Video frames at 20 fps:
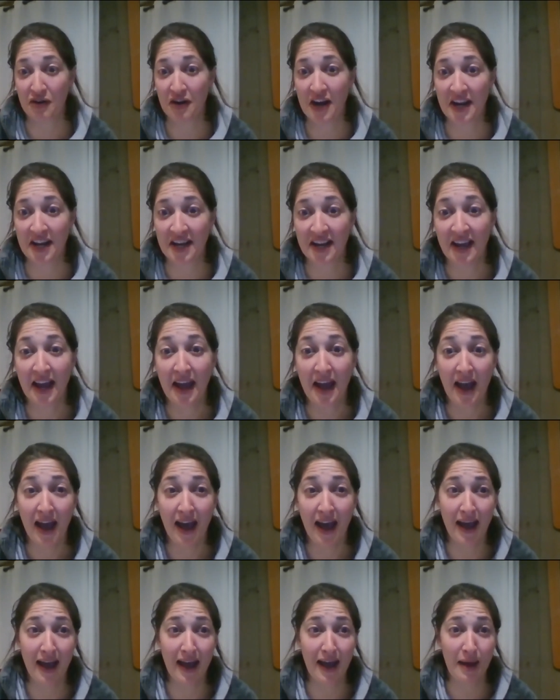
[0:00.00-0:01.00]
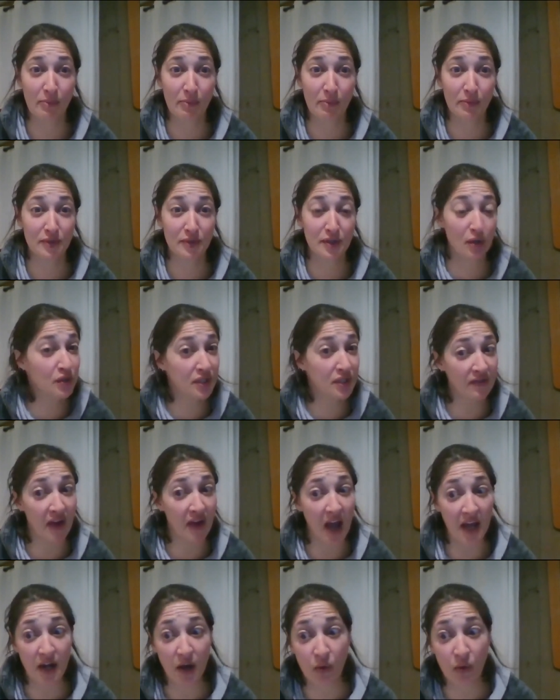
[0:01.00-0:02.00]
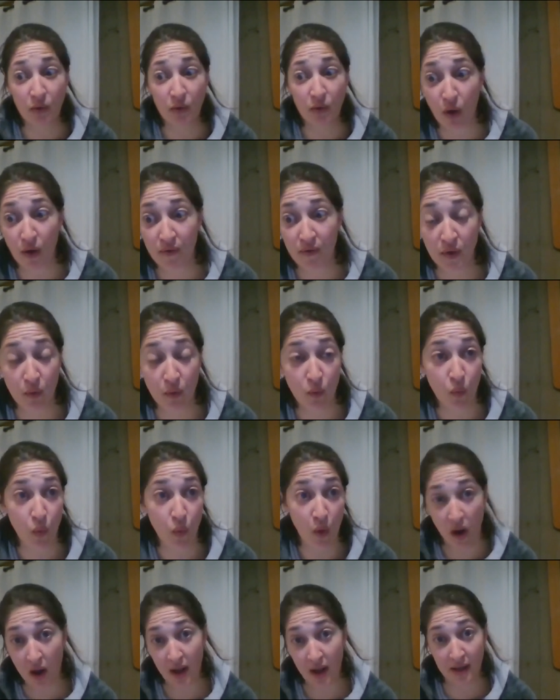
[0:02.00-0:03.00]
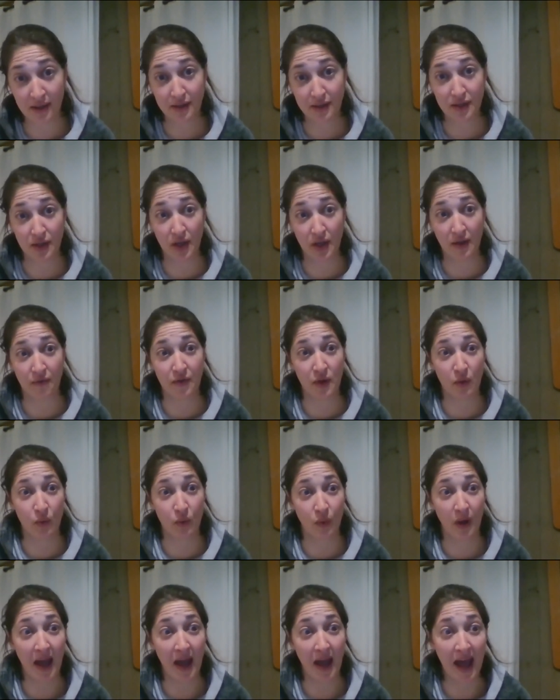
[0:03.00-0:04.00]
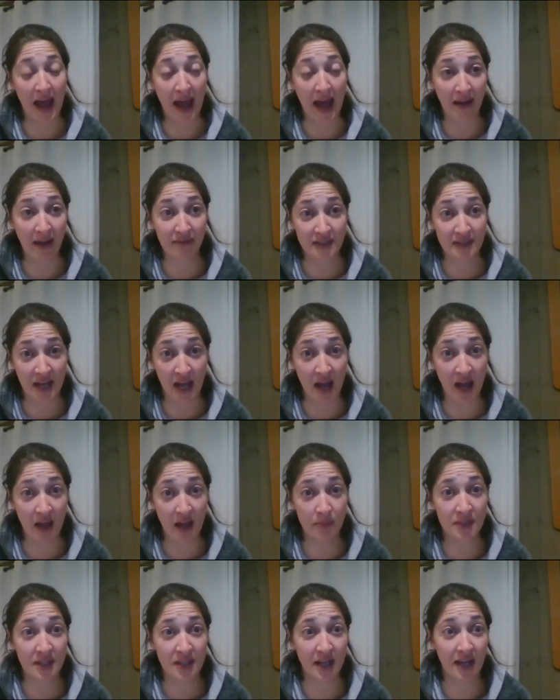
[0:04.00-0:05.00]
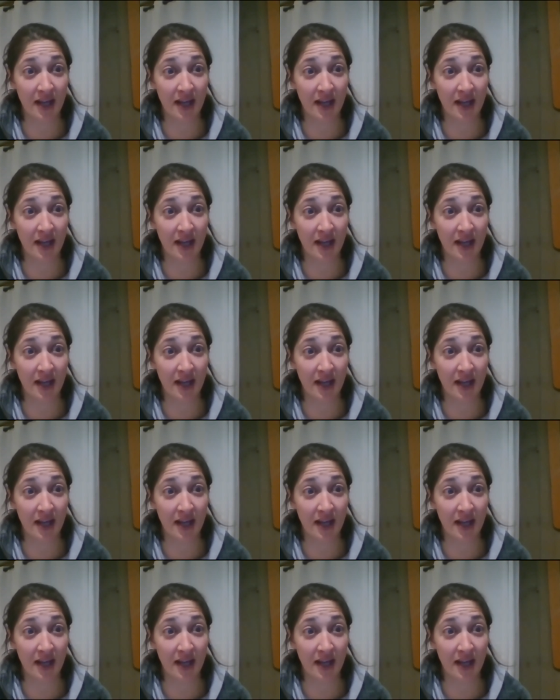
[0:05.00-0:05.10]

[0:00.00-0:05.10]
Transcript: All right. Um, so Steve, I don't know if you want to, if you have time